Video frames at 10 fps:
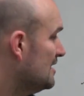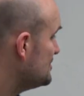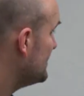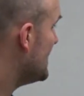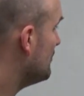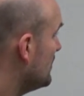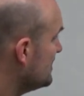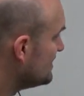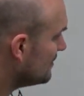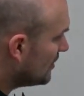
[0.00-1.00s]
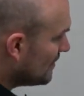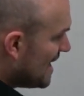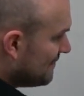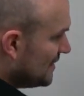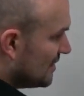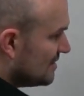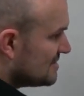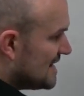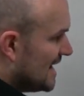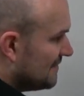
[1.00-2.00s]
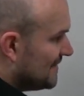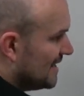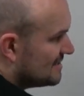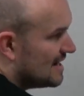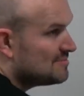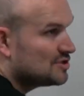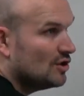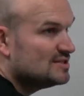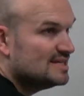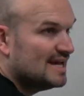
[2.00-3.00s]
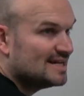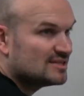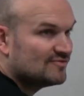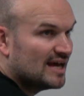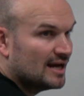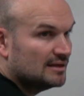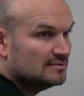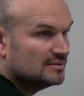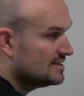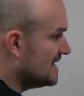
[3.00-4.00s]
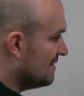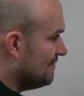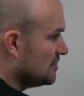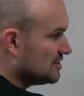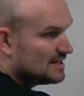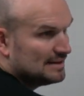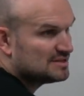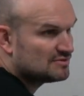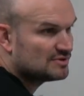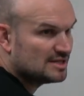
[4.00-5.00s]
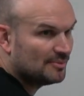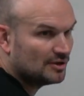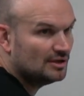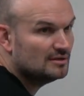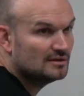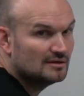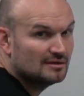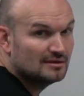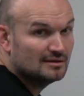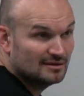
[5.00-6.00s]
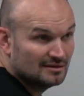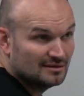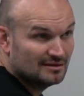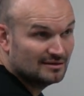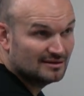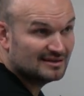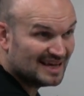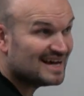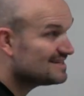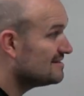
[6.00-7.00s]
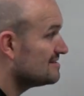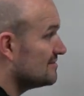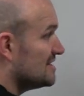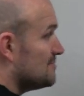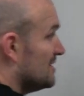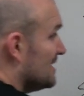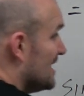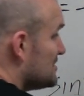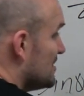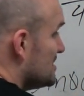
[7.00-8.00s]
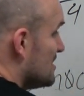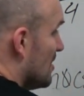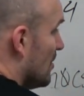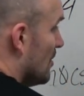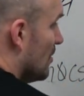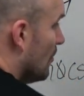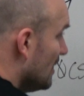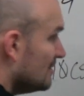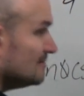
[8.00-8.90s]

So then what, the, what do we have here? Sine of theta times cosecant of theta. Is that a function times its reciprocal? Yeah. So guess what? The answer is 1.